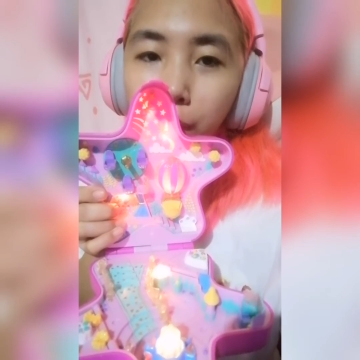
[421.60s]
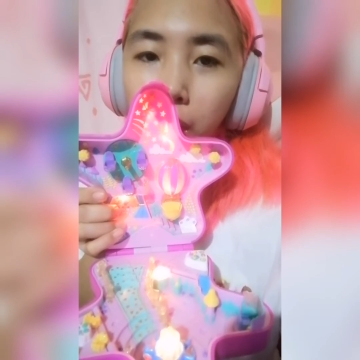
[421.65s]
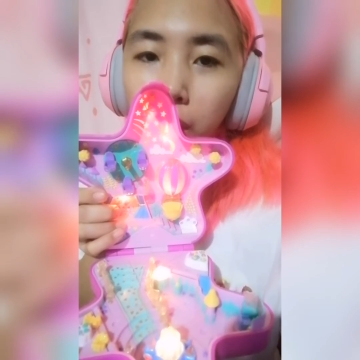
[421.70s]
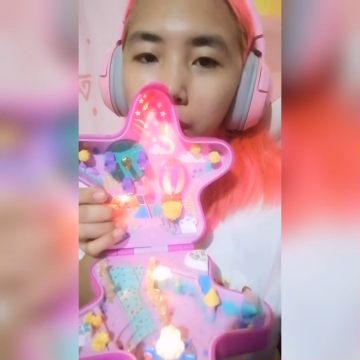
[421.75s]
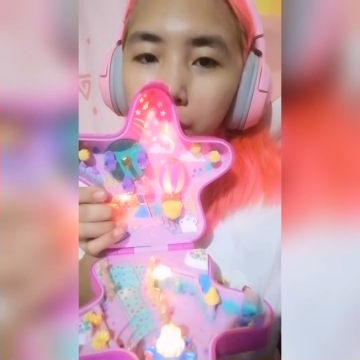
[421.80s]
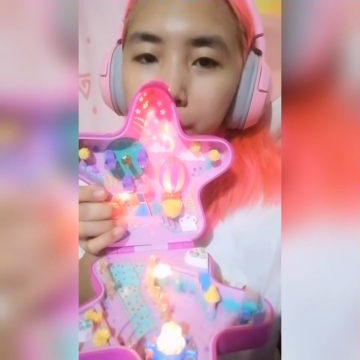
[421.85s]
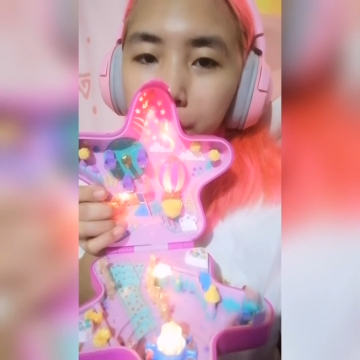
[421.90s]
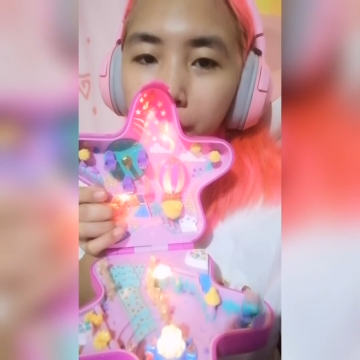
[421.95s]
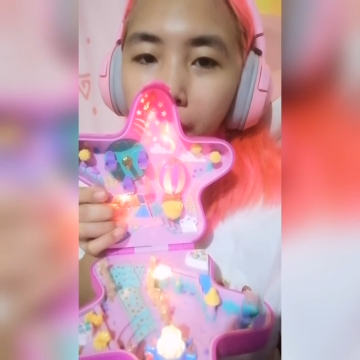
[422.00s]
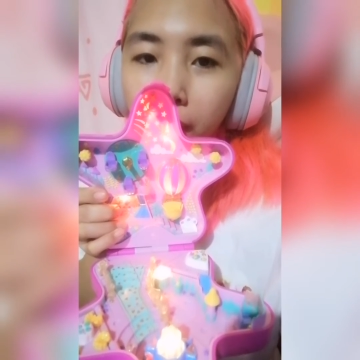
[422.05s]

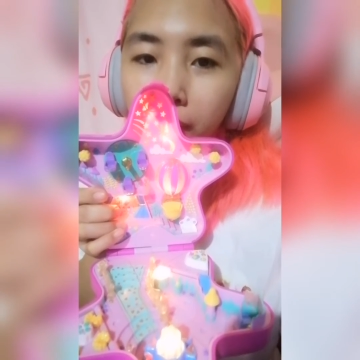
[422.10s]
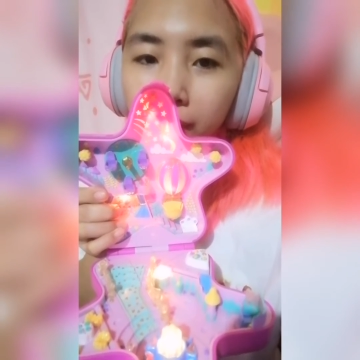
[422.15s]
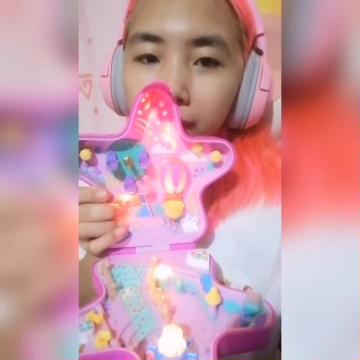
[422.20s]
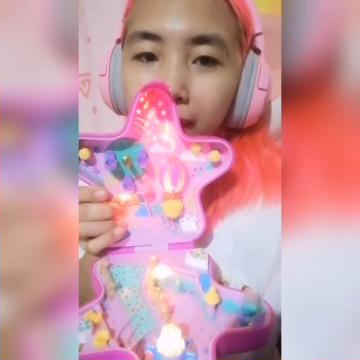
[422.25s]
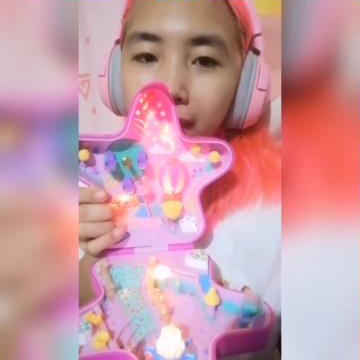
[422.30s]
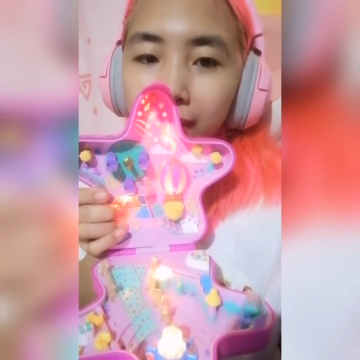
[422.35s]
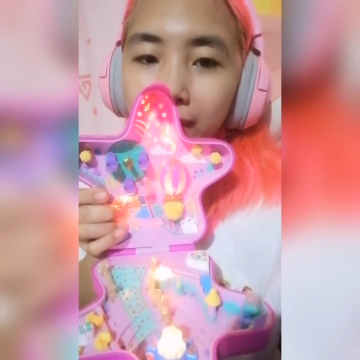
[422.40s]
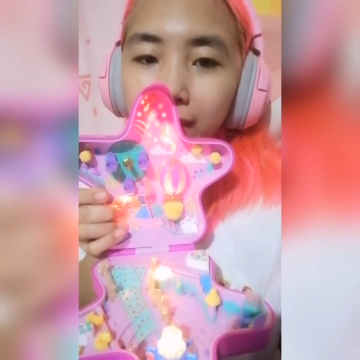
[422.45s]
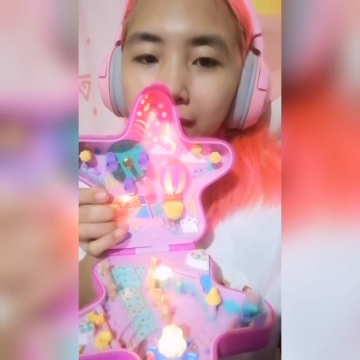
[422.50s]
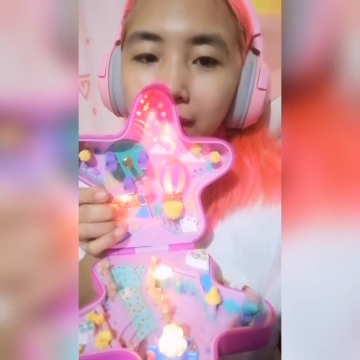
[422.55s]
Polly
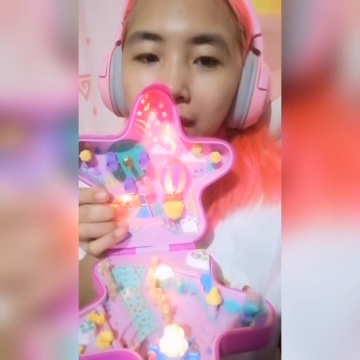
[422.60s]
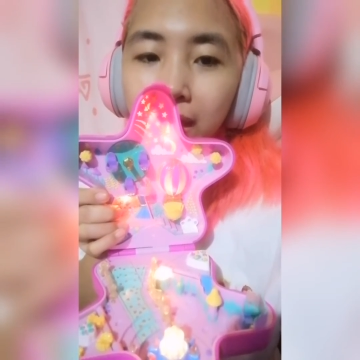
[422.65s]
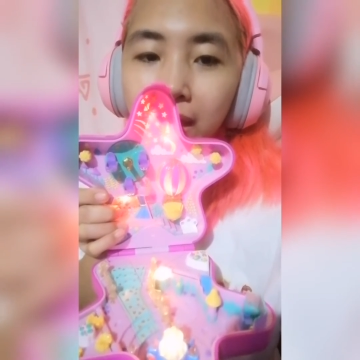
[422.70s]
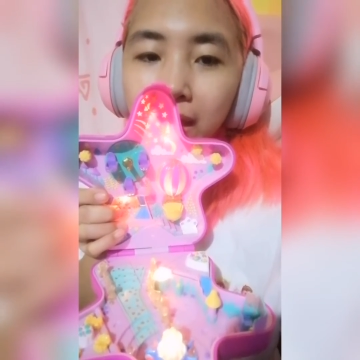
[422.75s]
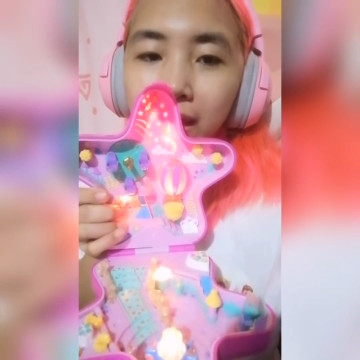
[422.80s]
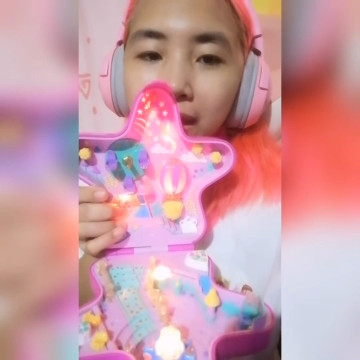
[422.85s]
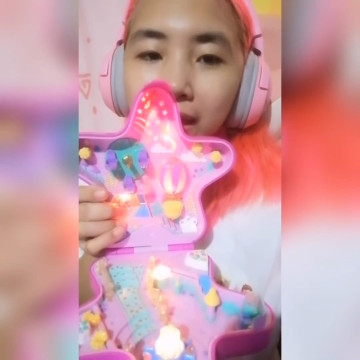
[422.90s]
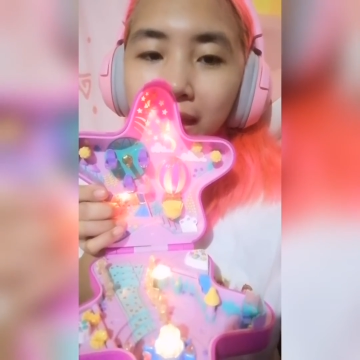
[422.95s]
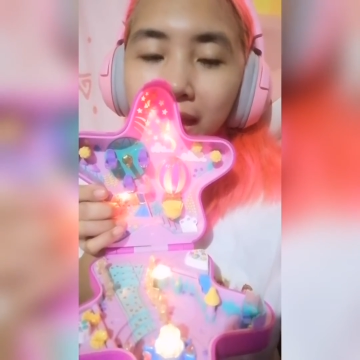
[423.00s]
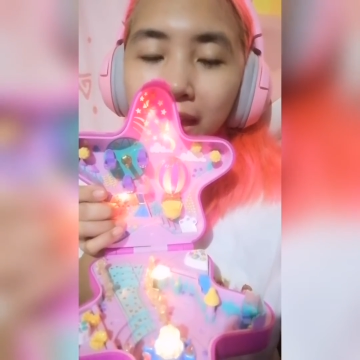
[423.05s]
Pocket.
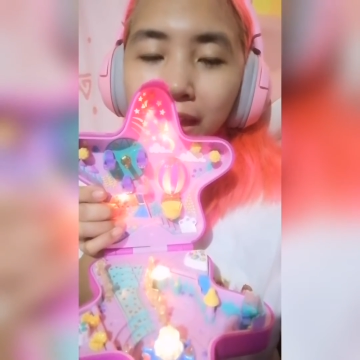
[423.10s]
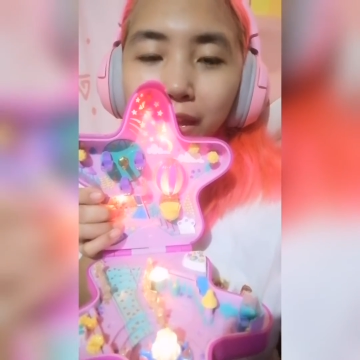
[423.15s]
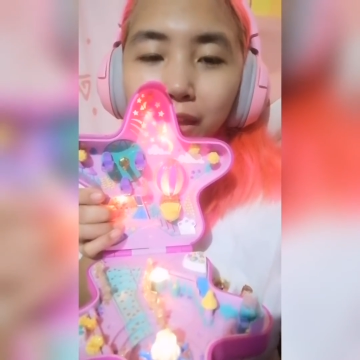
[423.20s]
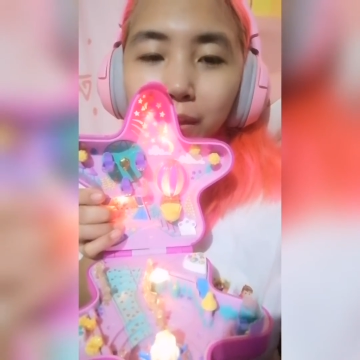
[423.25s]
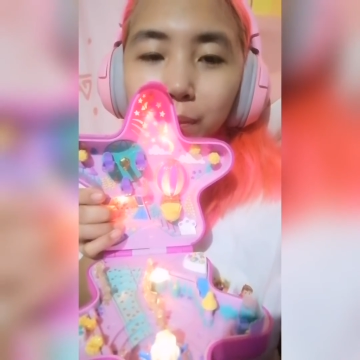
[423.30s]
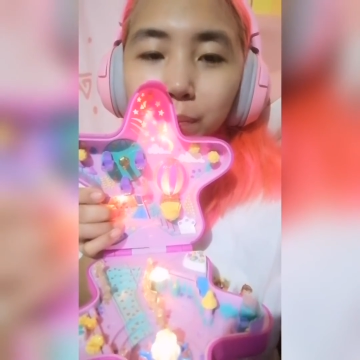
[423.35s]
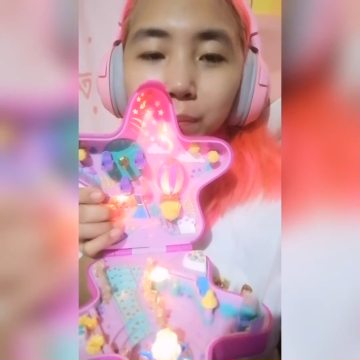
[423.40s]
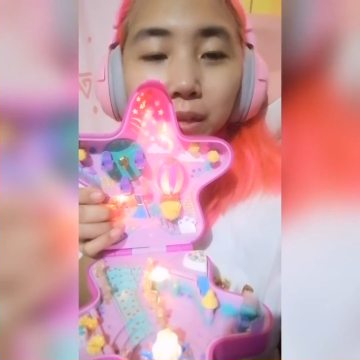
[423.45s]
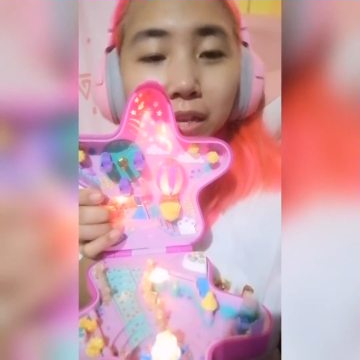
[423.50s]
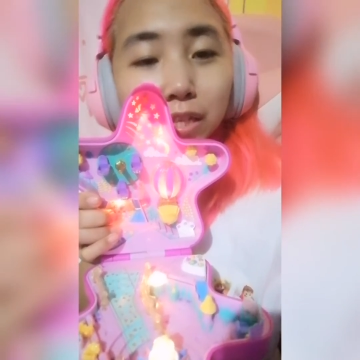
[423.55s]

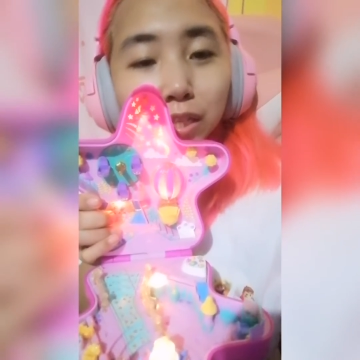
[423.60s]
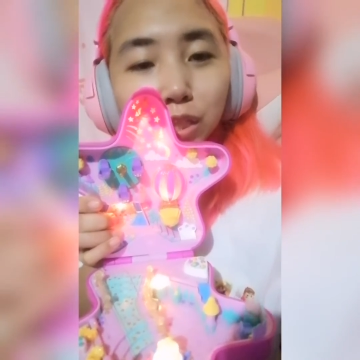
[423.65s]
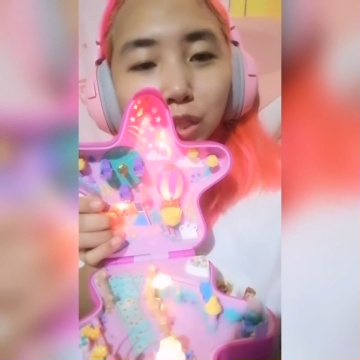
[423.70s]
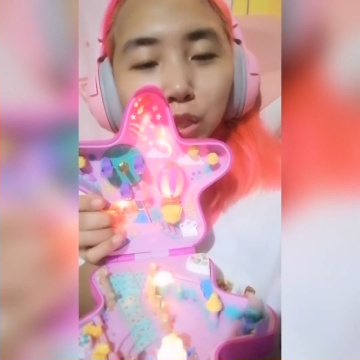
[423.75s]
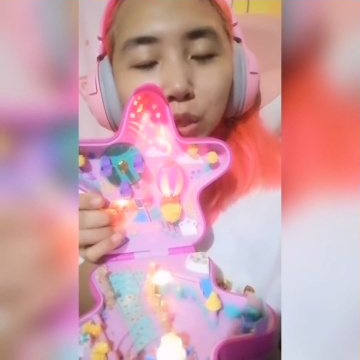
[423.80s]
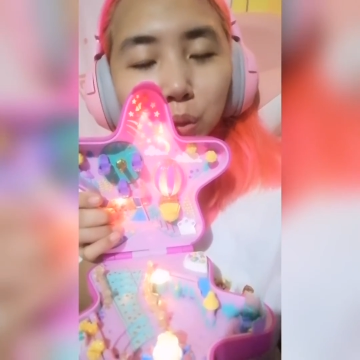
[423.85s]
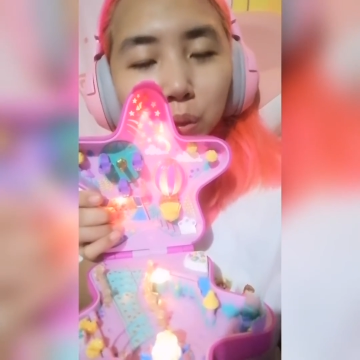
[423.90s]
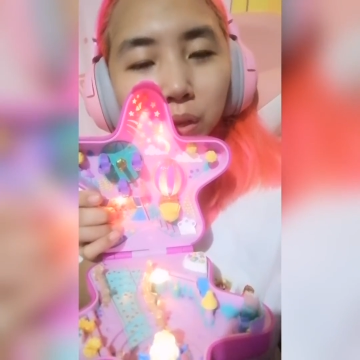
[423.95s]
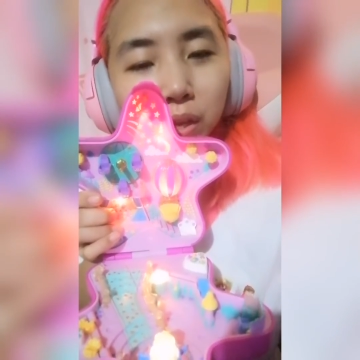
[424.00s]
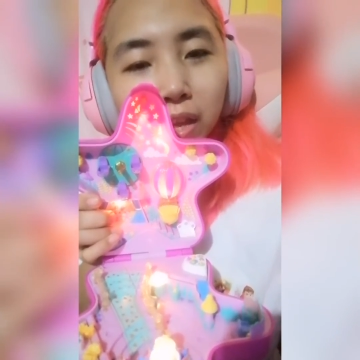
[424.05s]
And please
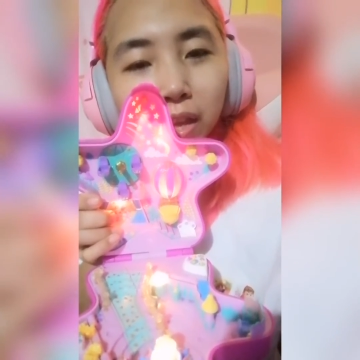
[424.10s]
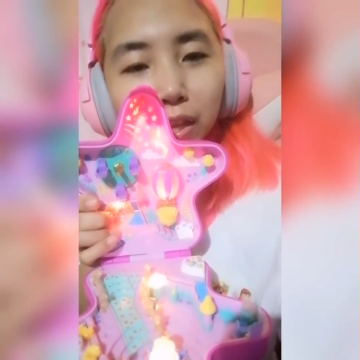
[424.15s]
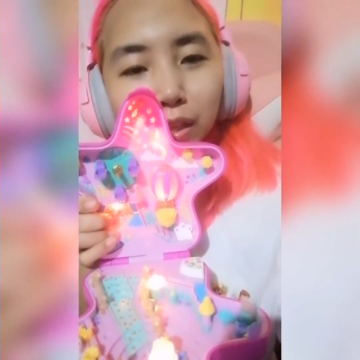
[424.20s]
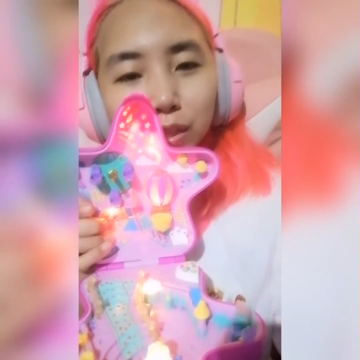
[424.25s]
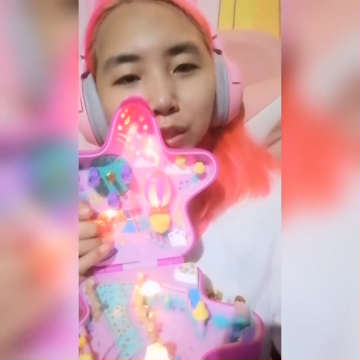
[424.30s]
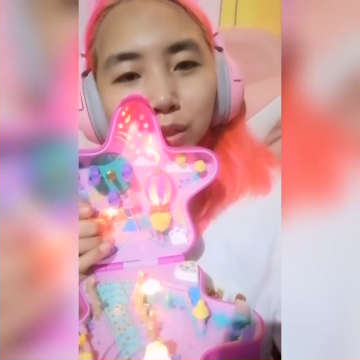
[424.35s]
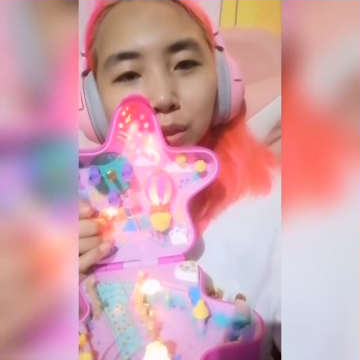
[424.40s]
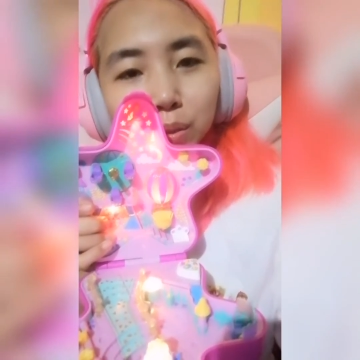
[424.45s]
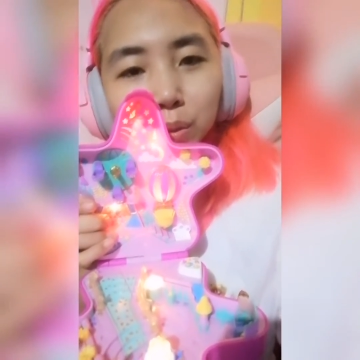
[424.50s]
tune in